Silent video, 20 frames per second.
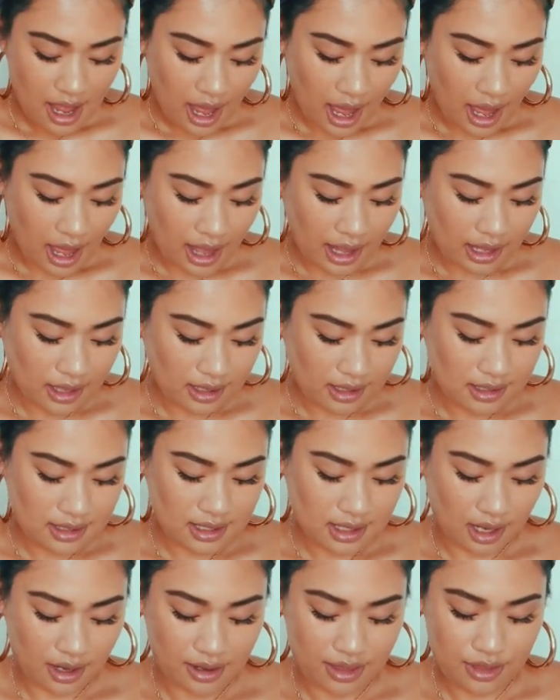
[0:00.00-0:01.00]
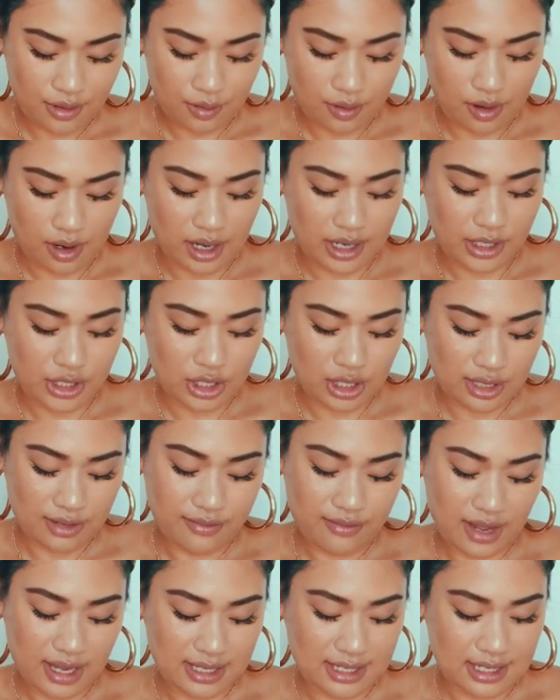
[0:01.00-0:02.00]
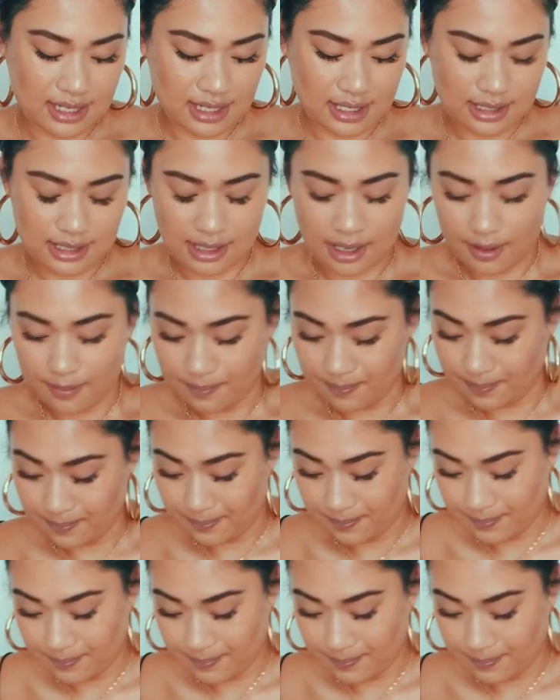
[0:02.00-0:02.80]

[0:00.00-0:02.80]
and I thought I should invest in some